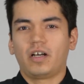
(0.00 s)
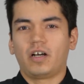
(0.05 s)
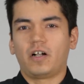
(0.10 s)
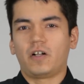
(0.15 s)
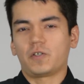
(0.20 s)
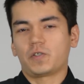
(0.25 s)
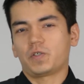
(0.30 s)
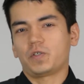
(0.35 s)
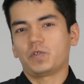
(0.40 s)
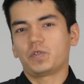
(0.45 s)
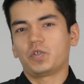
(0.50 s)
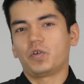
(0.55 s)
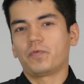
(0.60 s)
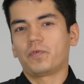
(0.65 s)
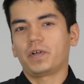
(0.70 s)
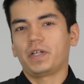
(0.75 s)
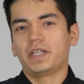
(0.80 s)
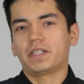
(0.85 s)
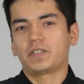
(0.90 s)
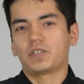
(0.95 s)
Also, don't
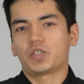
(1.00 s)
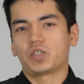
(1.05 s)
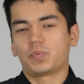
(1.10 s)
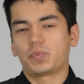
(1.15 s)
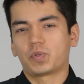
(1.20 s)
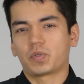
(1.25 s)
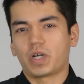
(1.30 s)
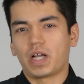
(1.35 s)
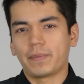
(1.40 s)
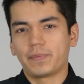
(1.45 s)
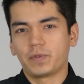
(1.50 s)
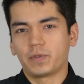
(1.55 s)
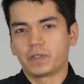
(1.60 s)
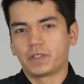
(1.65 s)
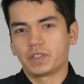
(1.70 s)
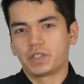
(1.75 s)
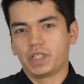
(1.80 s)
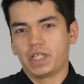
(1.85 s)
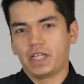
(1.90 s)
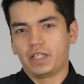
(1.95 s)
forget to subscribe to
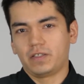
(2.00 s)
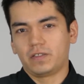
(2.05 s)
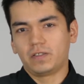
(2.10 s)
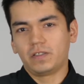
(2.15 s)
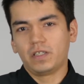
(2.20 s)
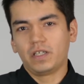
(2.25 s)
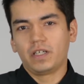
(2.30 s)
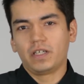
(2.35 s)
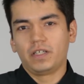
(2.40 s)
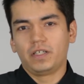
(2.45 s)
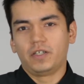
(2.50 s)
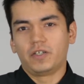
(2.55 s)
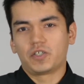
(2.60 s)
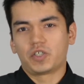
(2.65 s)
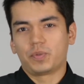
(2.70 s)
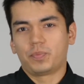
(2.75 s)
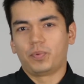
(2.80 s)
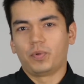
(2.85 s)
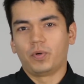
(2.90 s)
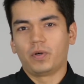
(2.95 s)
our channel. Your
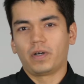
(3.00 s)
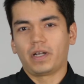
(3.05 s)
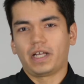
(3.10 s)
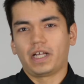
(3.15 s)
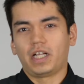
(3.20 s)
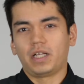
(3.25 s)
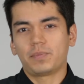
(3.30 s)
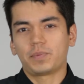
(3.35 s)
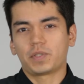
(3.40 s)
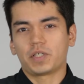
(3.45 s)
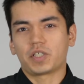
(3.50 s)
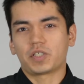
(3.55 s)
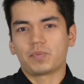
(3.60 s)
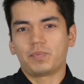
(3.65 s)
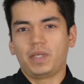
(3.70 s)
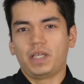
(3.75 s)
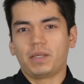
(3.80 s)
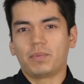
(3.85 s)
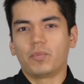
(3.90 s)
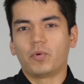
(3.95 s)
support helps us
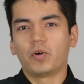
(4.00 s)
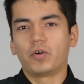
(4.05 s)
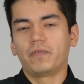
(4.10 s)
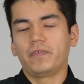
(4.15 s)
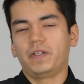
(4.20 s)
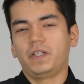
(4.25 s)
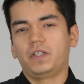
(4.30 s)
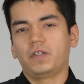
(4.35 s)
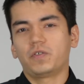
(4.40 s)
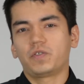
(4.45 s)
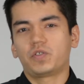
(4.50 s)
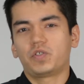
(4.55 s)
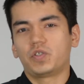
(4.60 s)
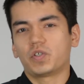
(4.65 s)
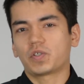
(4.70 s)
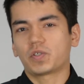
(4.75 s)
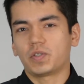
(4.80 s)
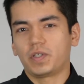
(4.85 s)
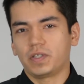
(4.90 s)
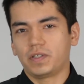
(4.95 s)
make more videos
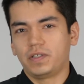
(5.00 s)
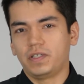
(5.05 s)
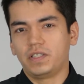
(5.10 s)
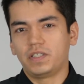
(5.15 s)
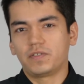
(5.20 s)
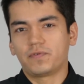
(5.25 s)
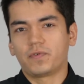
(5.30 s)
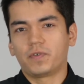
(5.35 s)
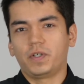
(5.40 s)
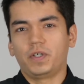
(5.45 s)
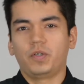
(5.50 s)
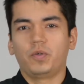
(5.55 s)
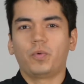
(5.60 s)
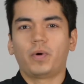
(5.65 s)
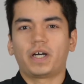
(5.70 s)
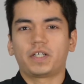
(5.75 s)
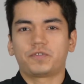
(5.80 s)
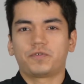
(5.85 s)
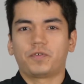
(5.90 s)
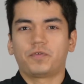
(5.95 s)
just like these for you to
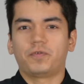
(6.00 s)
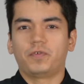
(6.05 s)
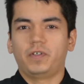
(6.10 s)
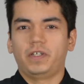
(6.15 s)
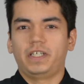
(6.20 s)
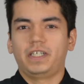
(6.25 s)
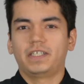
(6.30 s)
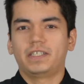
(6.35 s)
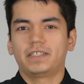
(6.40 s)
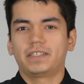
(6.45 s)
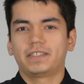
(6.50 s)
watch for free.